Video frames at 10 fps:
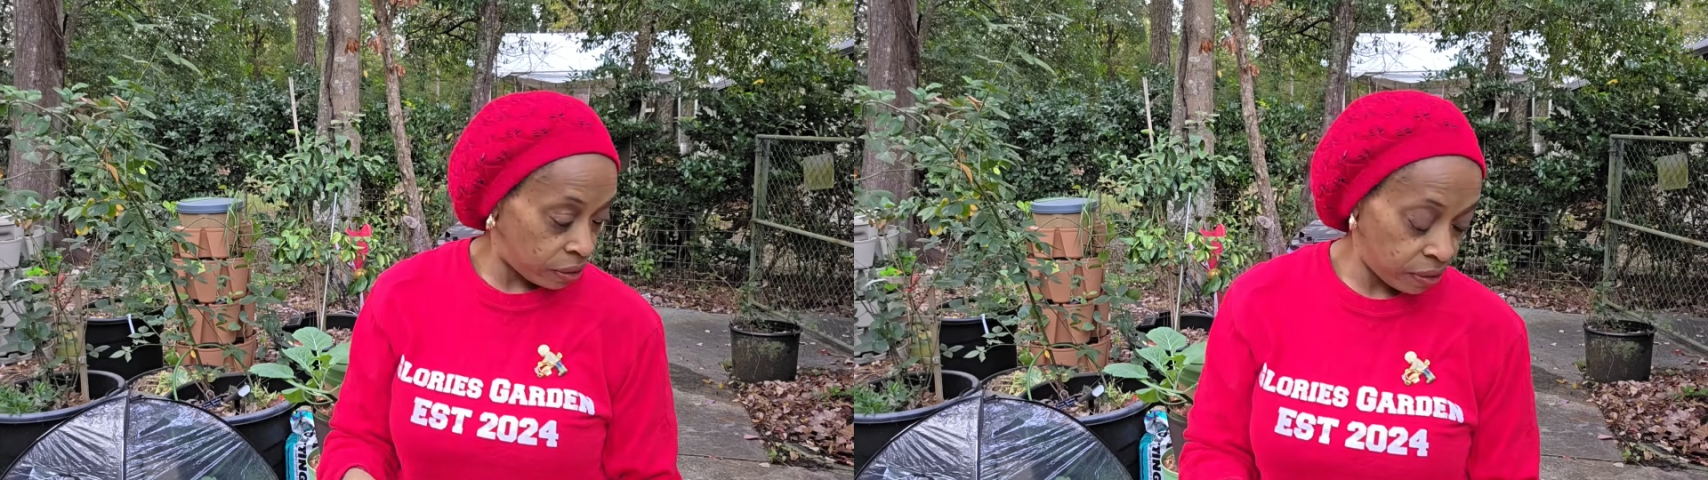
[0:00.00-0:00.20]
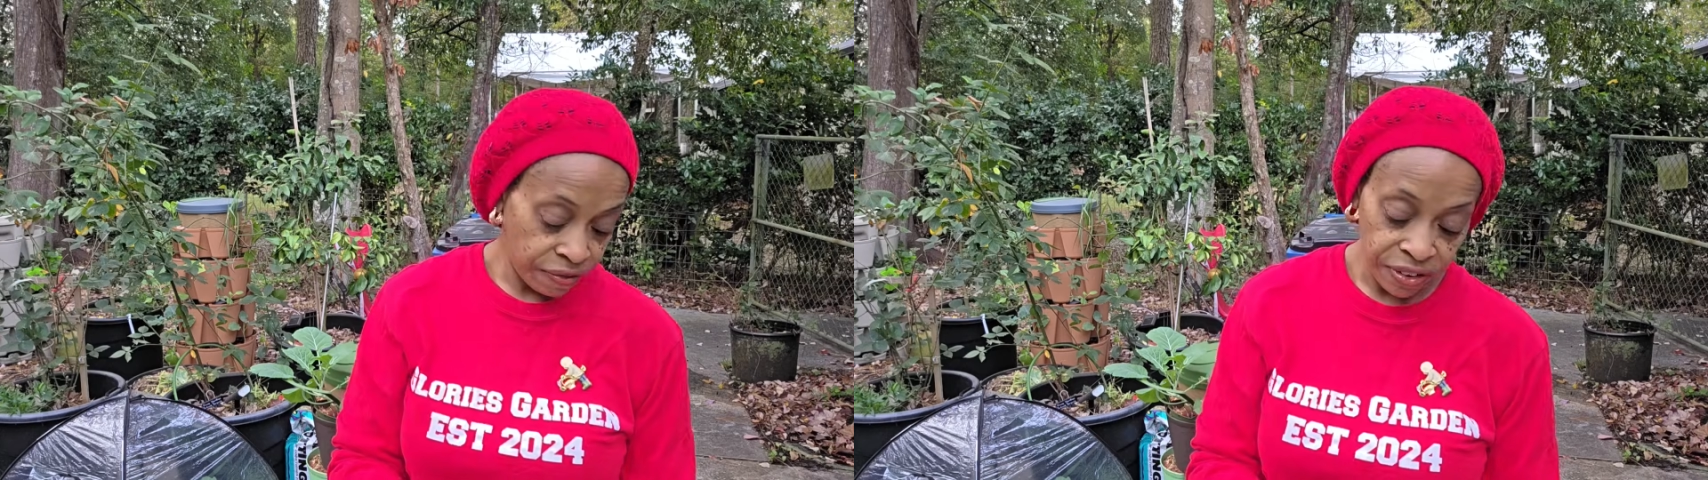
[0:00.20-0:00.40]

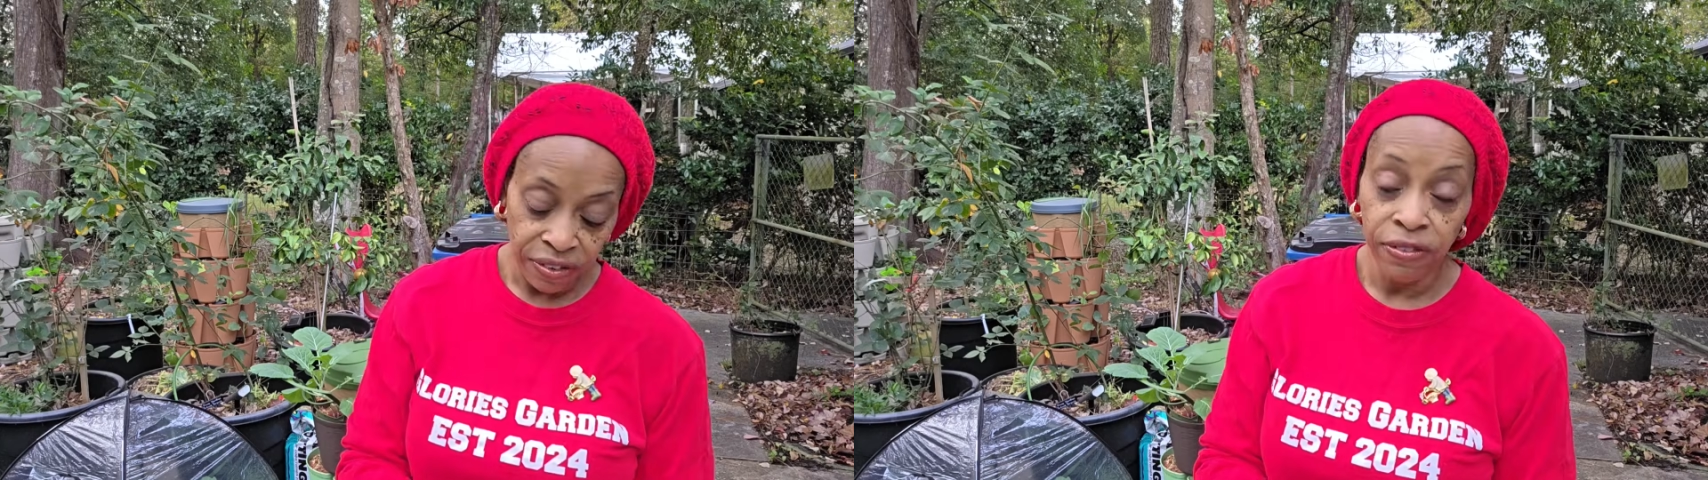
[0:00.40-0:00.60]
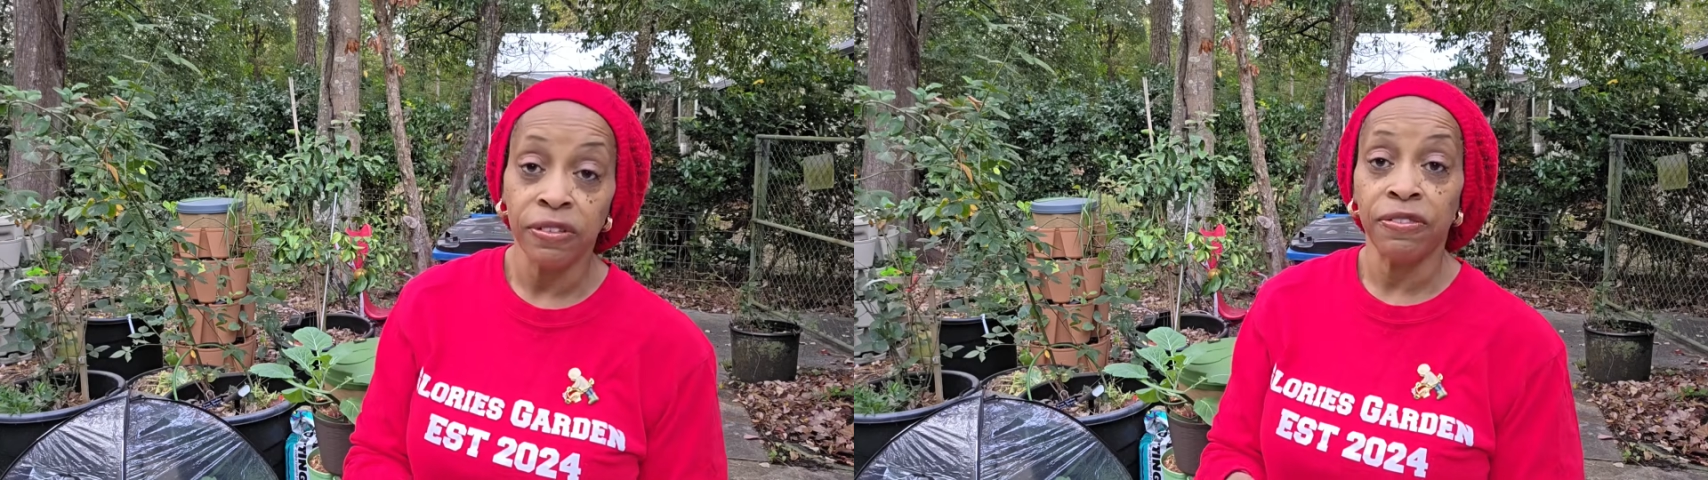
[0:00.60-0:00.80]

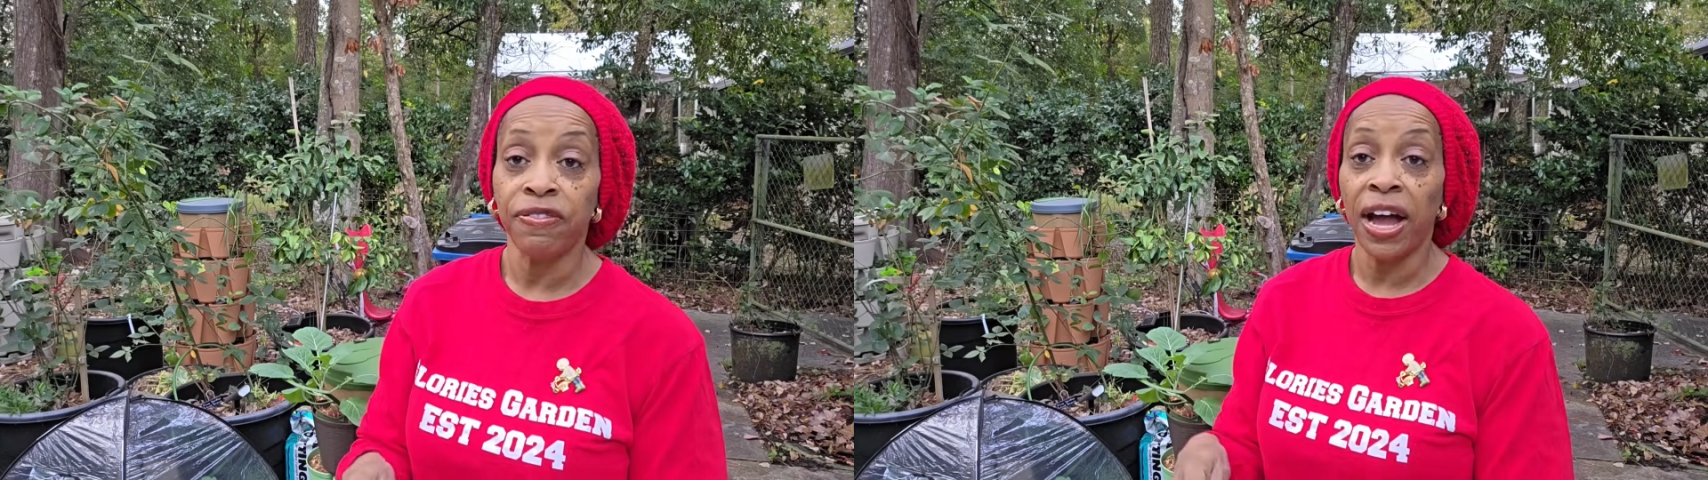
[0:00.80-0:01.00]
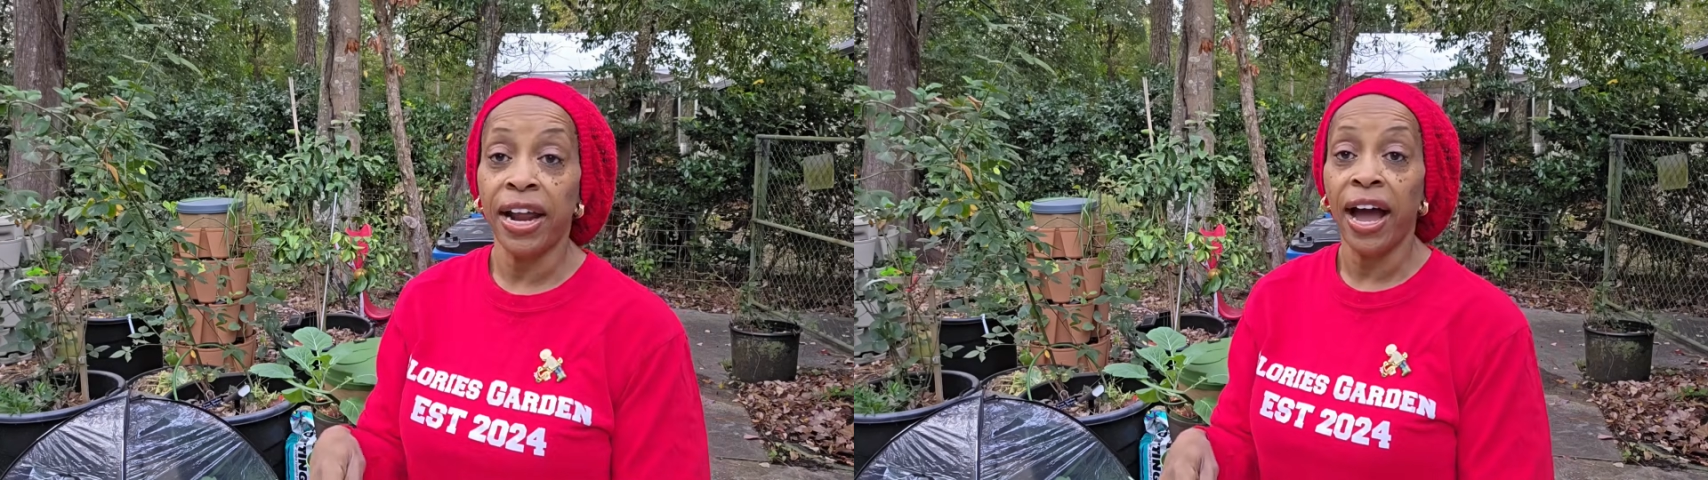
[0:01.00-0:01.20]
to
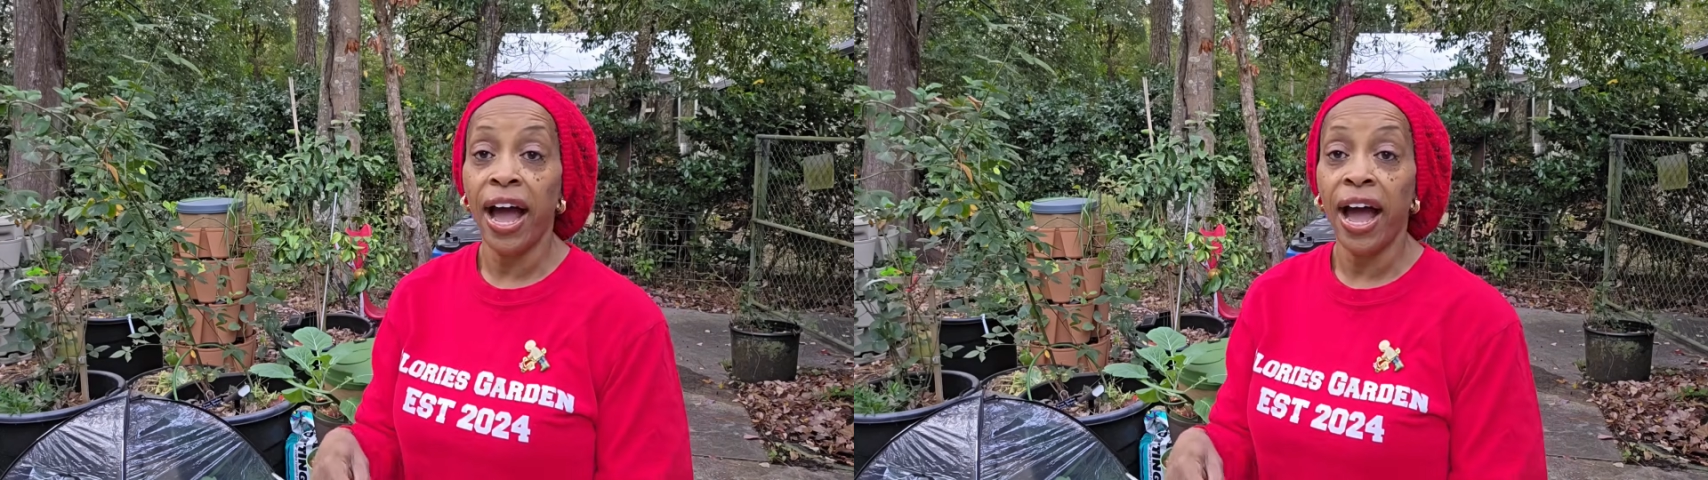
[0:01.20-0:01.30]
find out